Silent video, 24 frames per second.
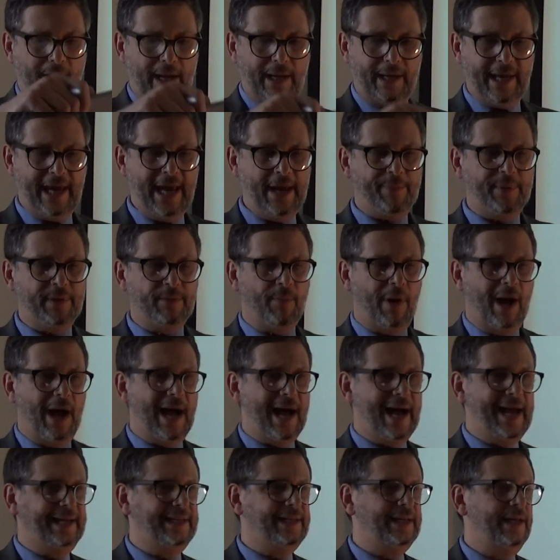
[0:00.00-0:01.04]
Keep in
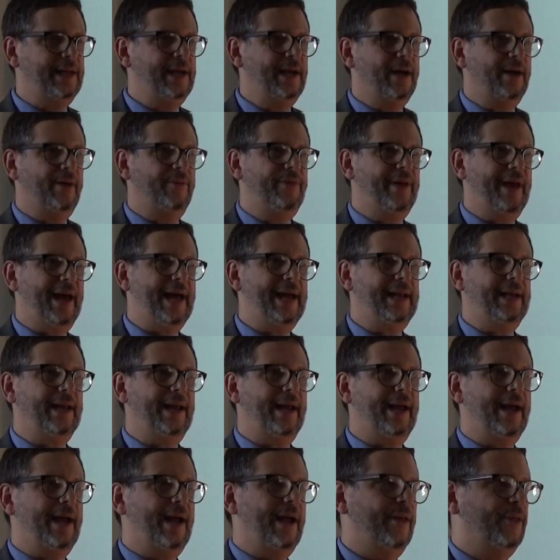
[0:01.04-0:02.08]
mind that
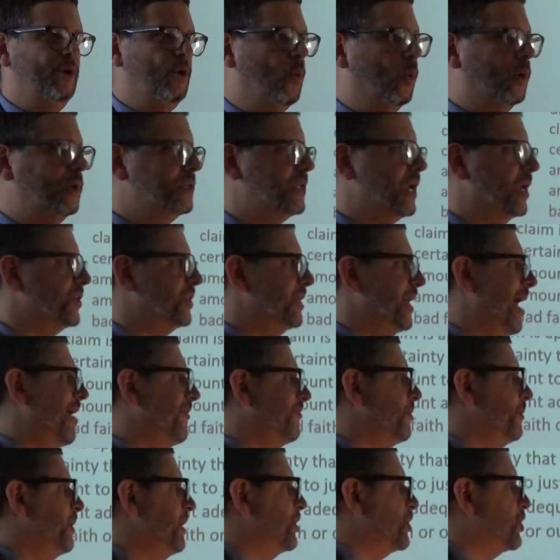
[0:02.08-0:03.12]
the court doesn't
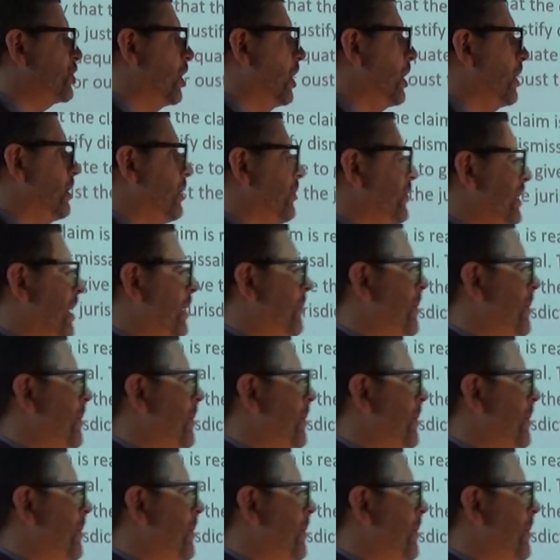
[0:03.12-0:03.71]
have to be certain the